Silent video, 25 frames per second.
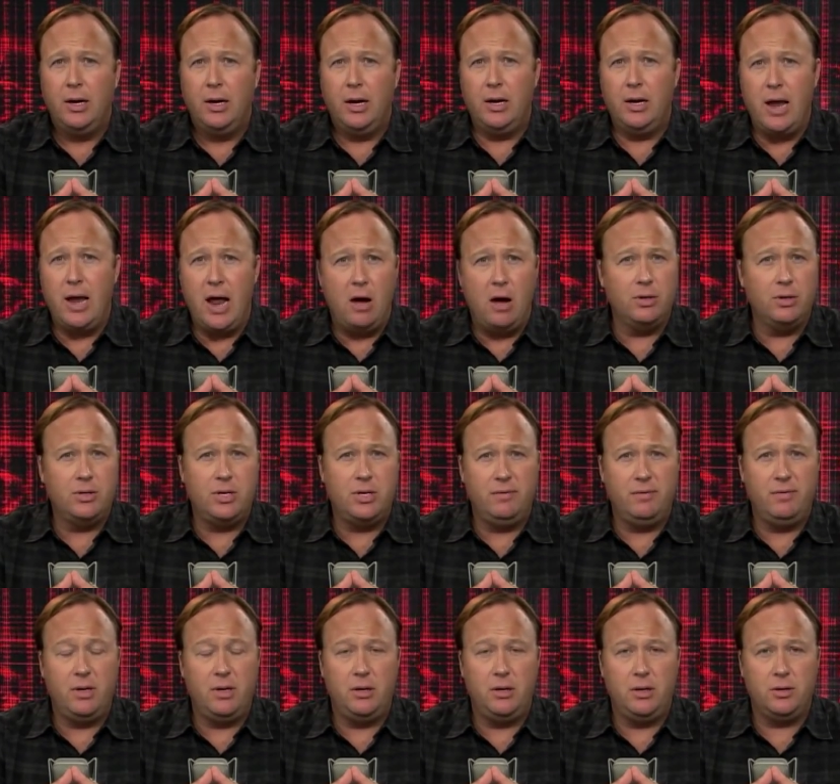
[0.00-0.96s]
and now it's
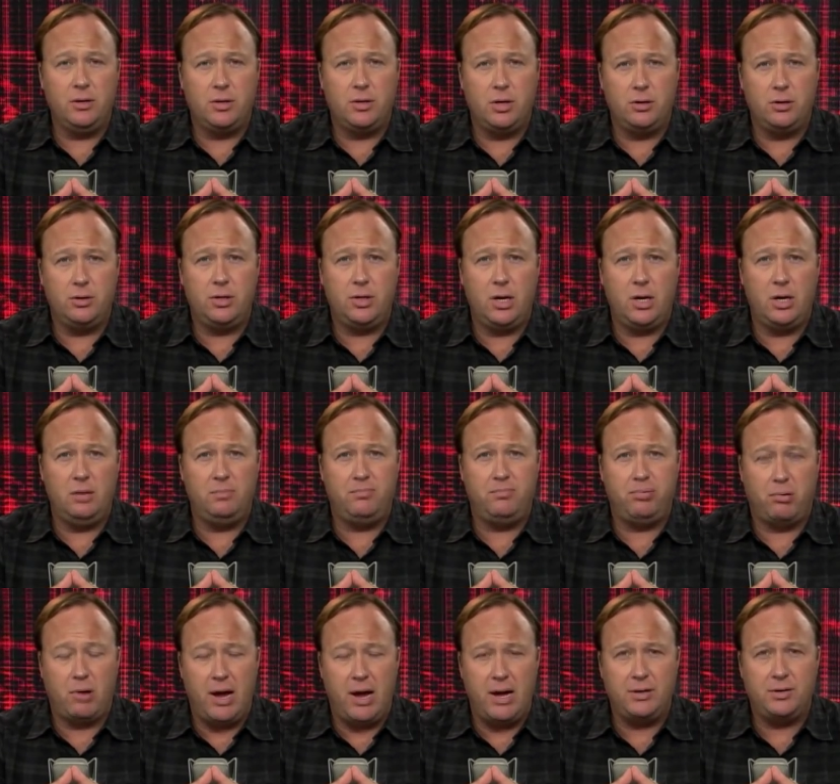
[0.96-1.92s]
even in the Associated
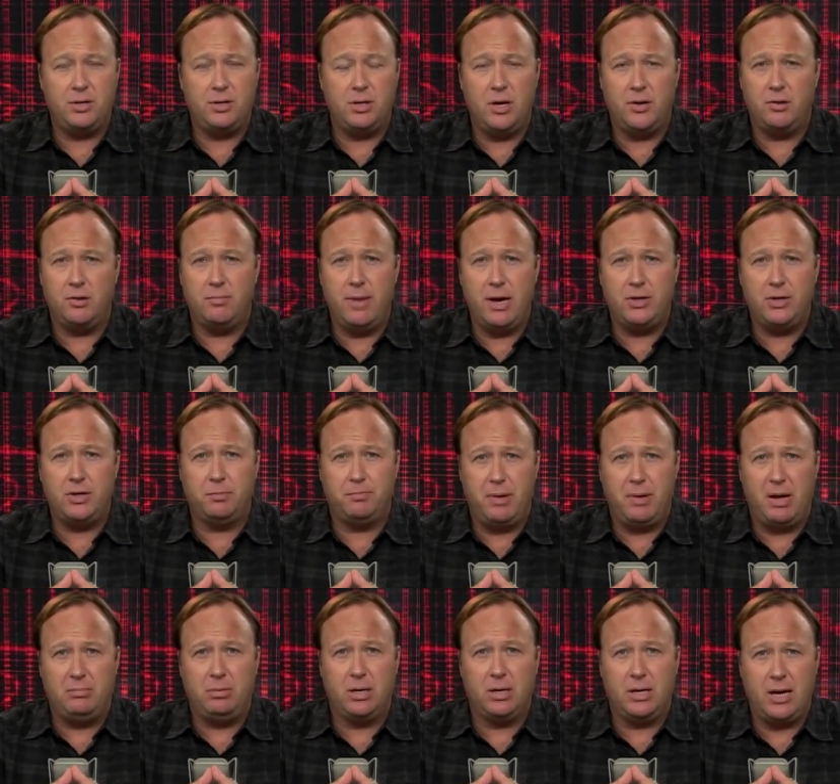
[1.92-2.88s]
Press and other major
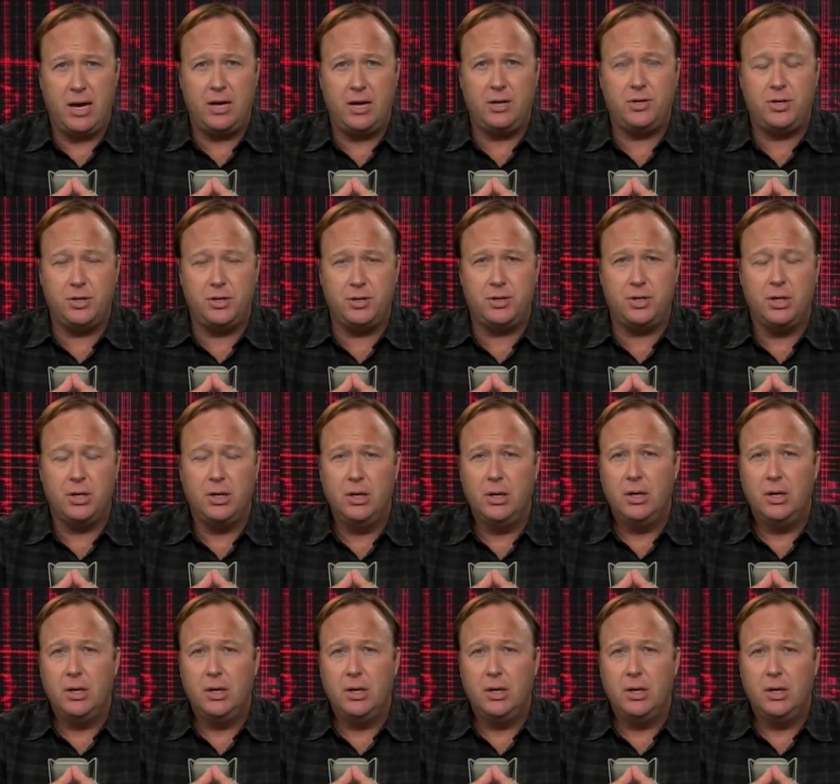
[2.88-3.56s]
publications